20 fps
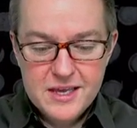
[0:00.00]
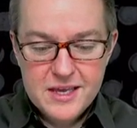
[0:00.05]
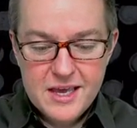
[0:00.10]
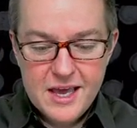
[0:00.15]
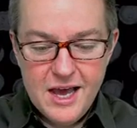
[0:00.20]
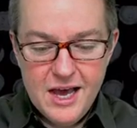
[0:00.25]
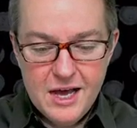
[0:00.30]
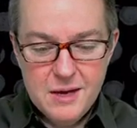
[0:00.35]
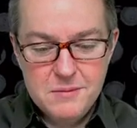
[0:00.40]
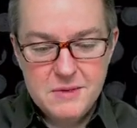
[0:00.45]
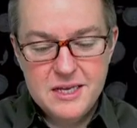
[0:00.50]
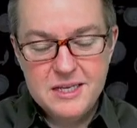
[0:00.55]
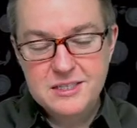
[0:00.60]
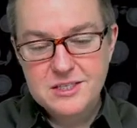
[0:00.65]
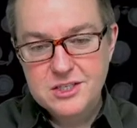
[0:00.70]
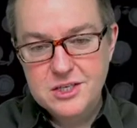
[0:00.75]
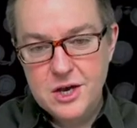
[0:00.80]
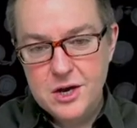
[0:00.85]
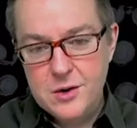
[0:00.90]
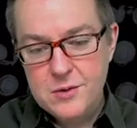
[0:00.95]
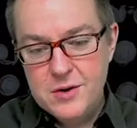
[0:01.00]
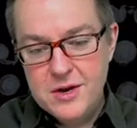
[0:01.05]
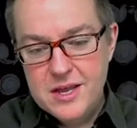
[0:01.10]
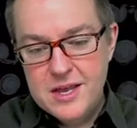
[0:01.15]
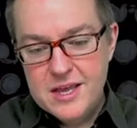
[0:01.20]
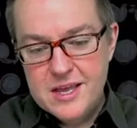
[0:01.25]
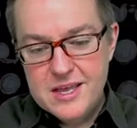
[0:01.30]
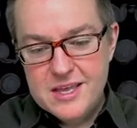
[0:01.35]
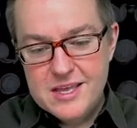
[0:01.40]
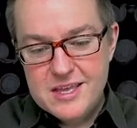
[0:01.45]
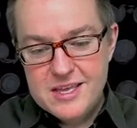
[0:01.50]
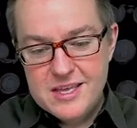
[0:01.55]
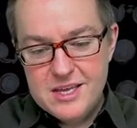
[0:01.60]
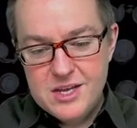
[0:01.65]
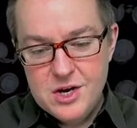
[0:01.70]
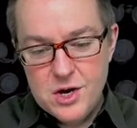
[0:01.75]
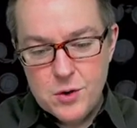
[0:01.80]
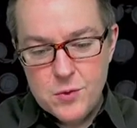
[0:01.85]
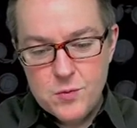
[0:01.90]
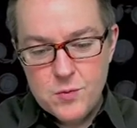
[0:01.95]
And so,
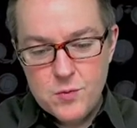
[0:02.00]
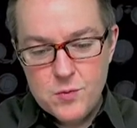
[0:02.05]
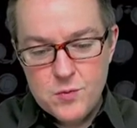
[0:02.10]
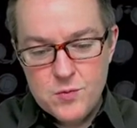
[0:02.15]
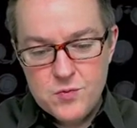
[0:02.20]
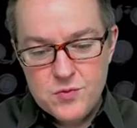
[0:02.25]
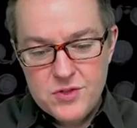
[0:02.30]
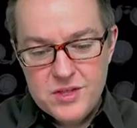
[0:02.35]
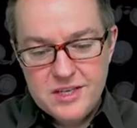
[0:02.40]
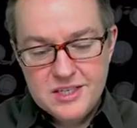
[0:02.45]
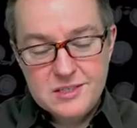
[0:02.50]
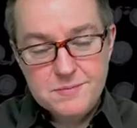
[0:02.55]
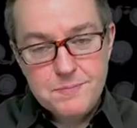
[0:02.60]
this